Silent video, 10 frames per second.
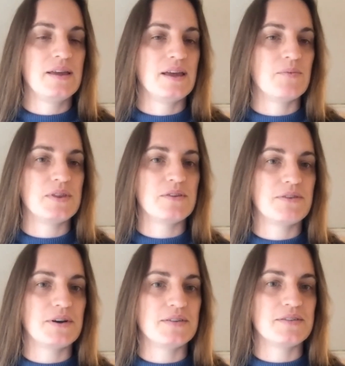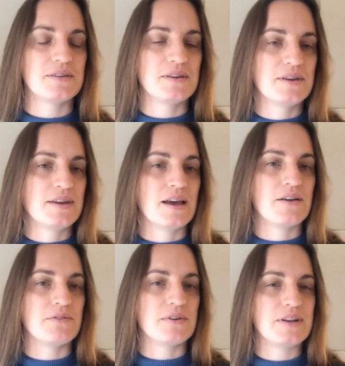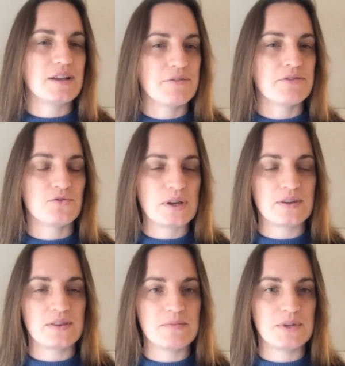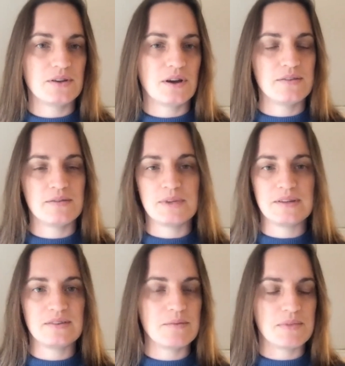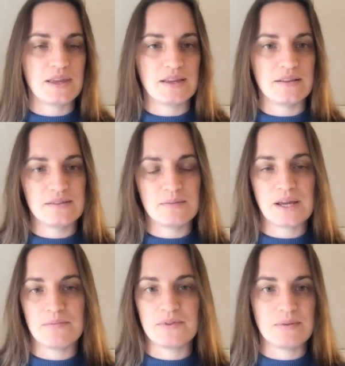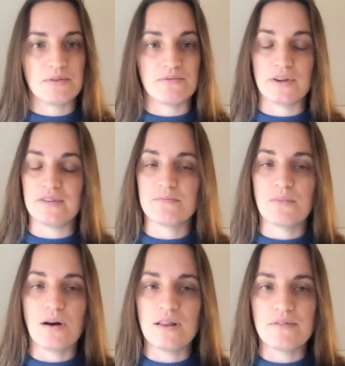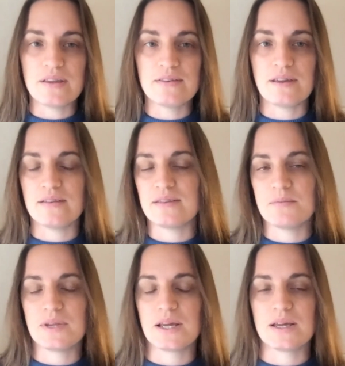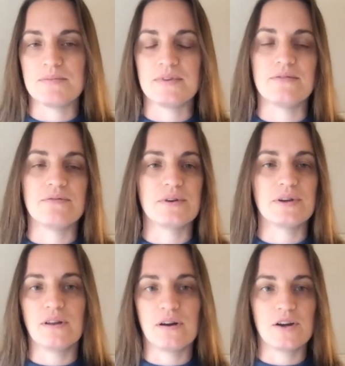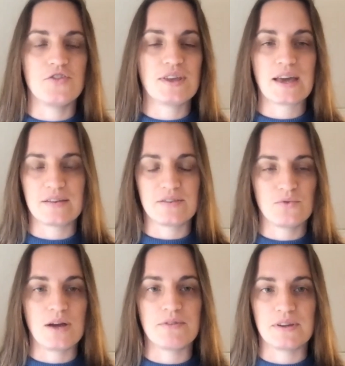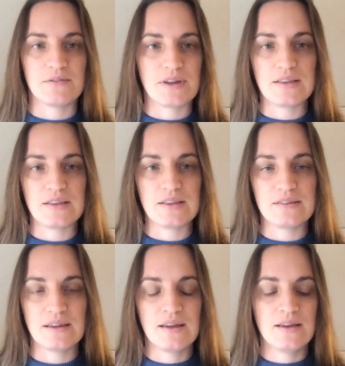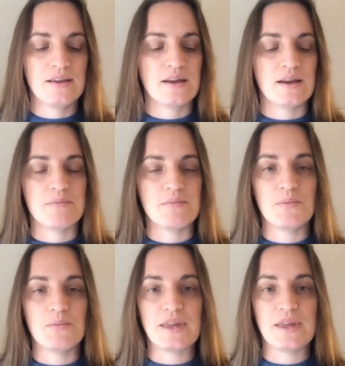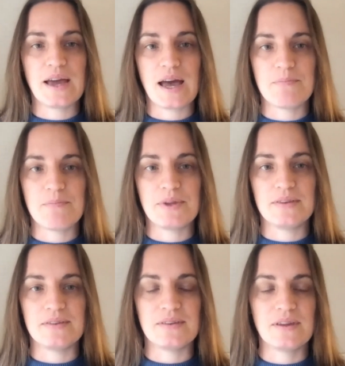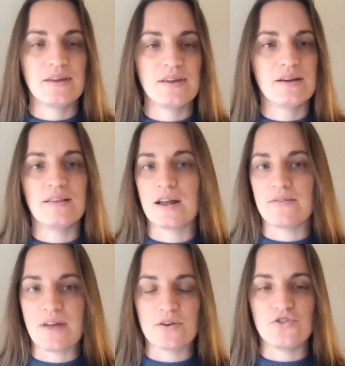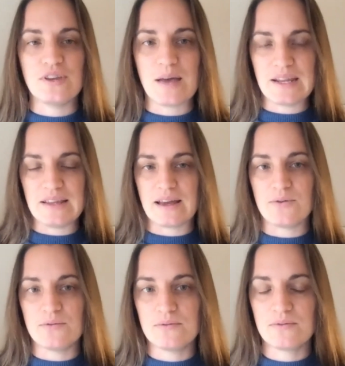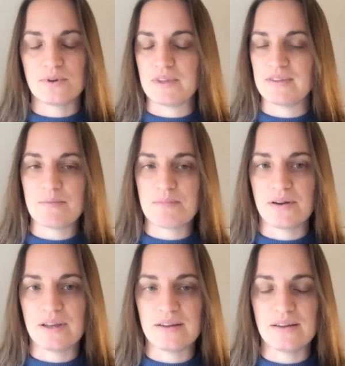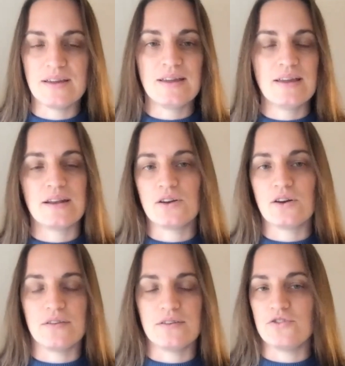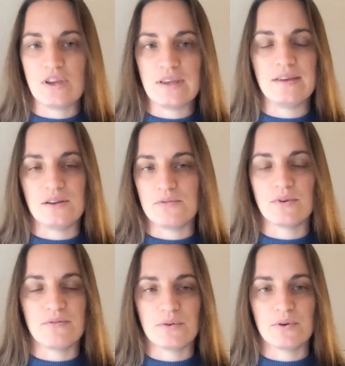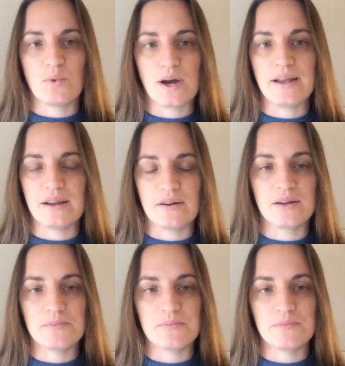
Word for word: And when the faults have enough stress on them to cause them to slip. They can sometimes slip in very small events and sometimes in very large catastrophic events. Um, and when that happens, a lot of energy emanates out from the slip area and it causes shaking over a very wide area.